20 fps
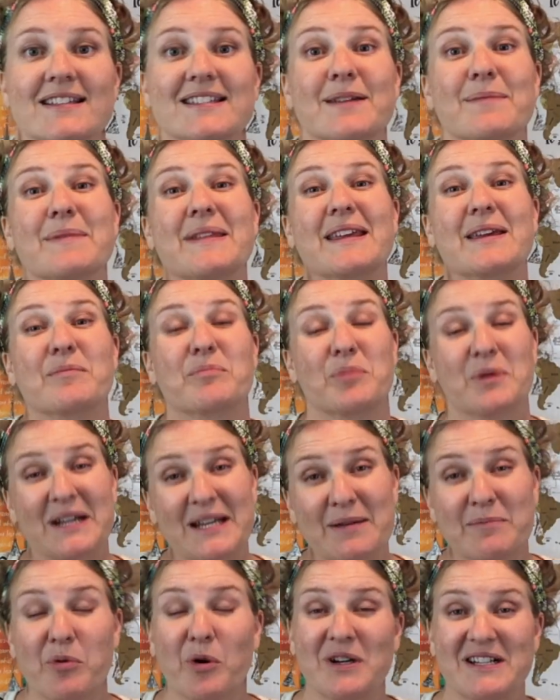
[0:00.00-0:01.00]
Something
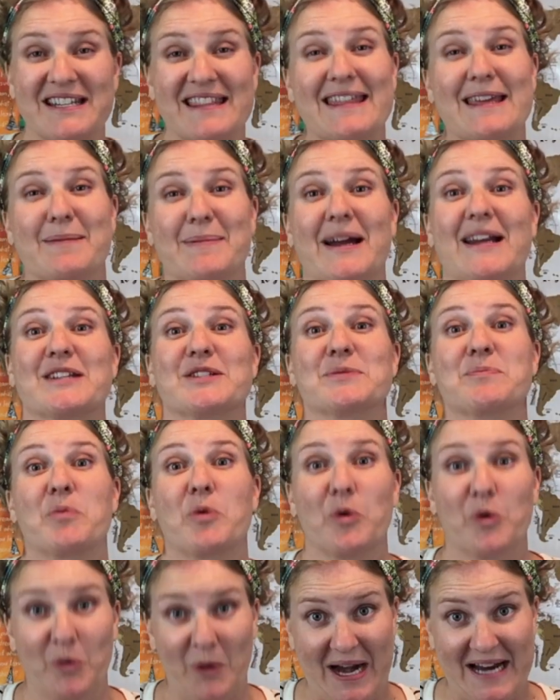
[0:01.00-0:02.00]
pretty important to think about is
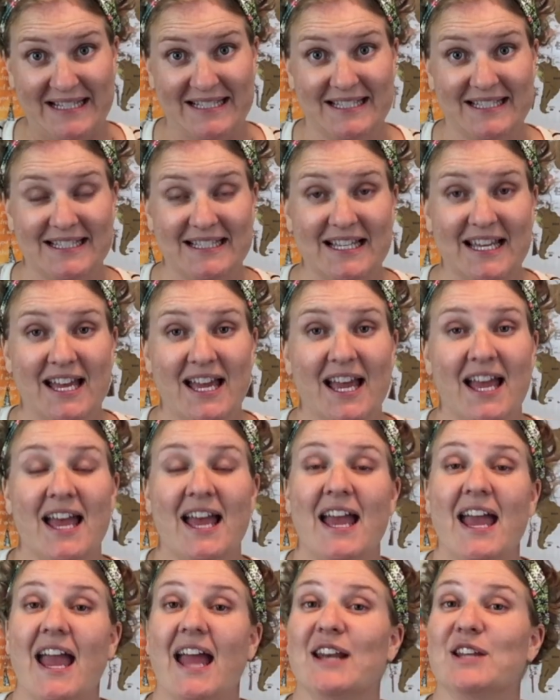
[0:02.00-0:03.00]
price.
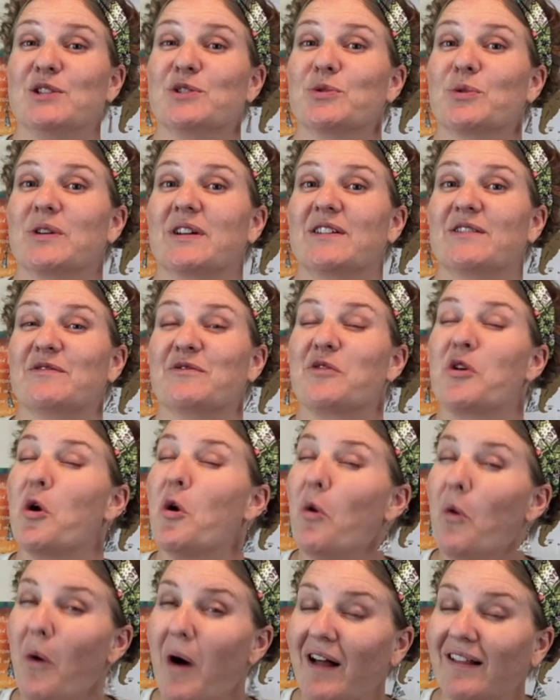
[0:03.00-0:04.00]
Any sort of
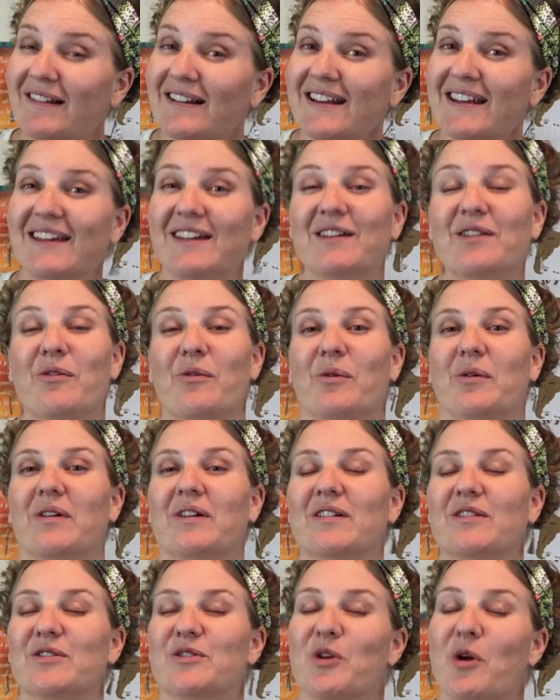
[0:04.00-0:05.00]
quality
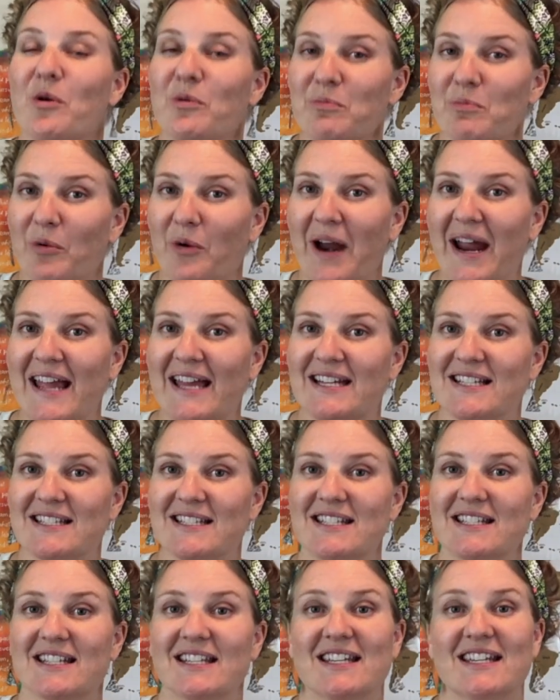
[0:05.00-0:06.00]
or known
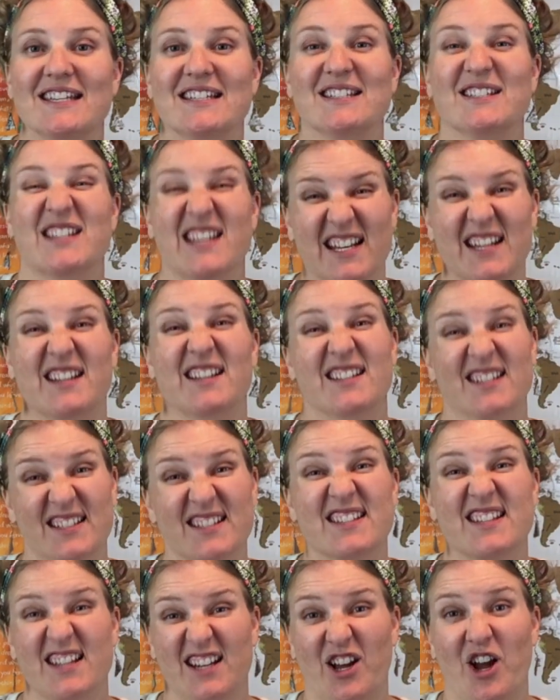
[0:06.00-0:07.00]
brand is gonna
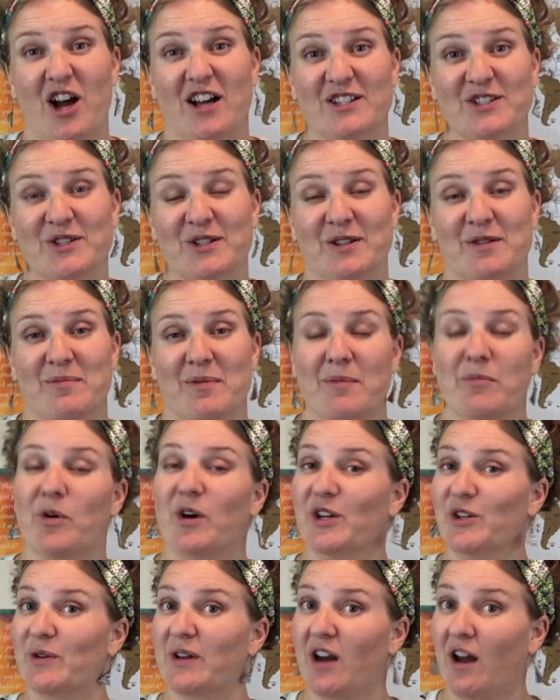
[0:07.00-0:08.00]
cost you a little bit
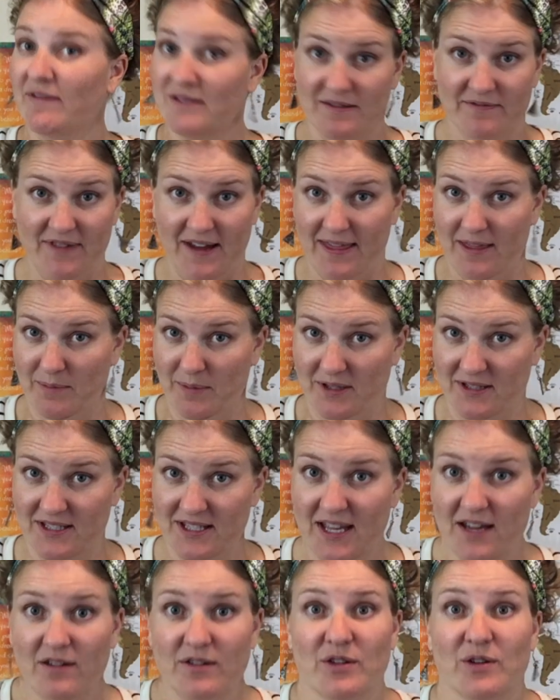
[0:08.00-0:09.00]
more. You can often find them on
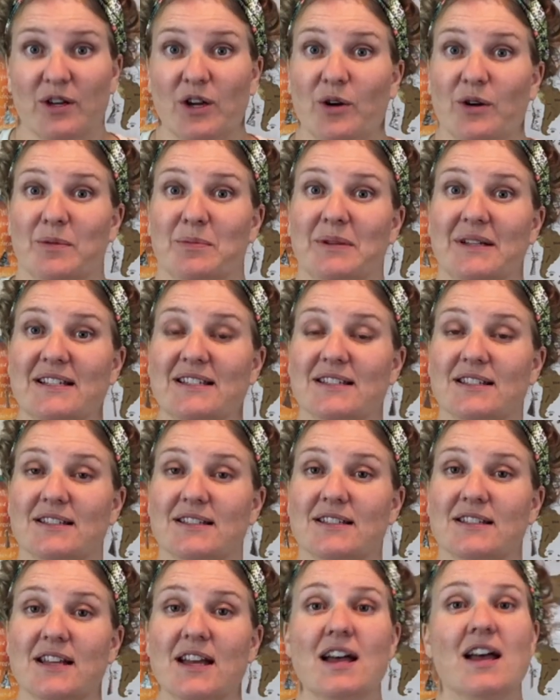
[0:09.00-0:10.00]
sale. You can go to
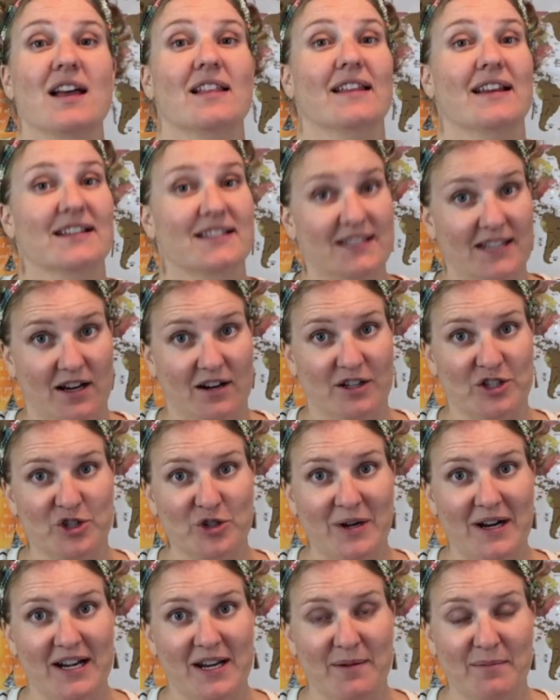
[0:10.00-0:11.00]
places like Sierra
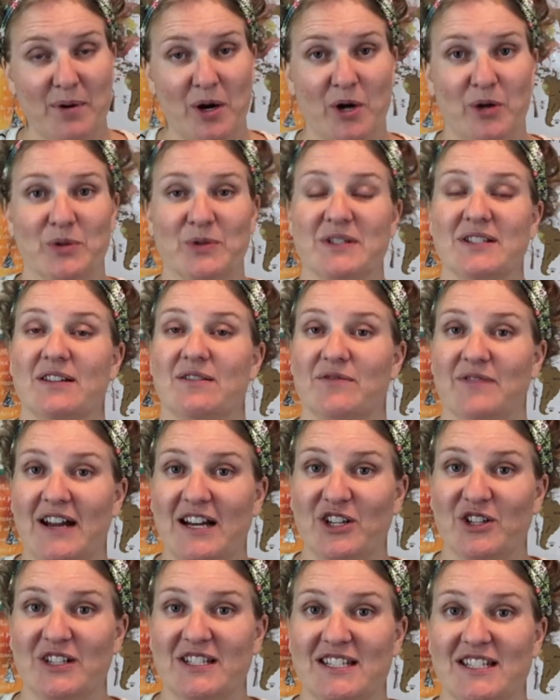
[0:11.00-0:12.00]
Trading Post and
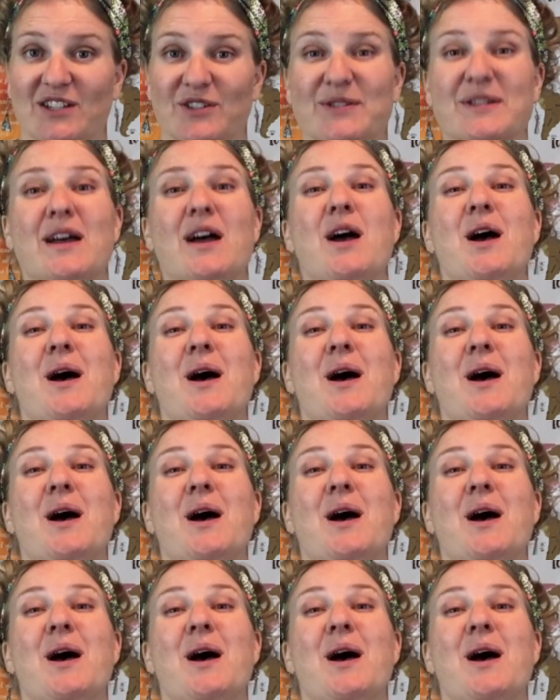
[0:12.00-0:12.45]
find good deals,